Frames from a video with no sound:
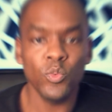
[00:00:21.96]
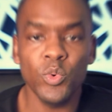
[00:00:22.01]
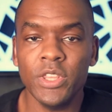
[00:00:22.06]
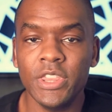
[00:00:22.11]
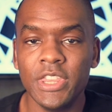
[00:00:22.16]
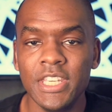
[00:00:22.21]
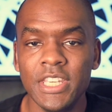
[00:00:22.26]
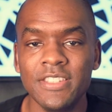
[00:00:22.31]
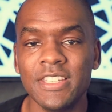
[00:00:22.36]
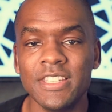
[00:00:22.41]
With
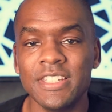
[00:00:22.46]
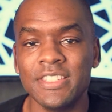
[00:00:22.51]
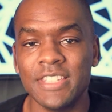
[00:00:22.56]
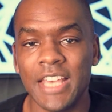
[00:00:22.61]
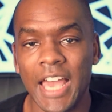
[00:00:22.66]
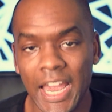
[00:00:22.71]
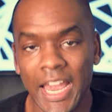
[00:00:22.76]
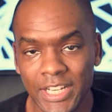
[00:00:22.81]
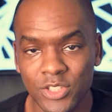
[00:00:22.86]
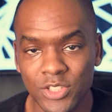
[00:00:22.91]
these
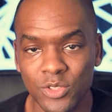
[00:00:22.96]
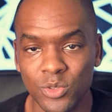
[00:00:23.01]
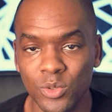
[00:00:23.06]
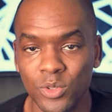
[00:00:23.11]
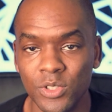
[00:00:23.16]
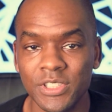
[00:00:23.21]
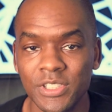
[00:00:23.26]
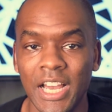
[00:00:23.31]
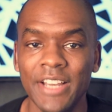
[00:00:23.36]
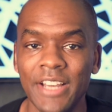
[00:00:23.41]
exact
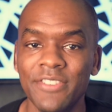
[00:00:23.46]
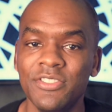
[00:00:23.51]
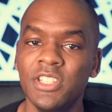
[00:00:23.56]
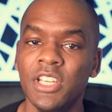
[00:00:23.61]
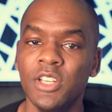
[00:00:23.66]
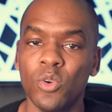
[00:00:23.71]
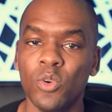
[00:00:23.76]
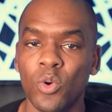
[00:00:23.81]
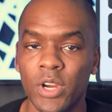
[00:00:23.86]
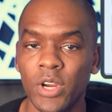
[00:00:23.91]
tools, I've
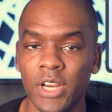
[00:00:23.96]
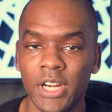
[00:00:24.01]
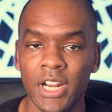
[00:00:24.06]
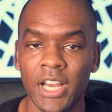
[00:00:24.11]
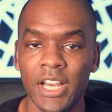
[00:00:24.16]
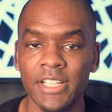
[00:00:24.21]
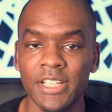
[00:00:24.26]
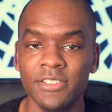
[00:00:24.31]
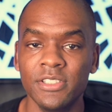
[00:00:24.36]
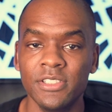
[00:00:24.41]
stayed
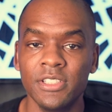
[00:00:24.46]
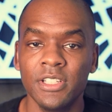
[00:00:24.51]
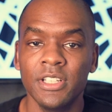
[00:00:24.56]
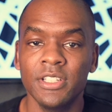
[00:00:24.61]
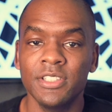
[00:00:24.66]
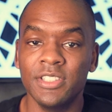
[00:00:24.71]
organized,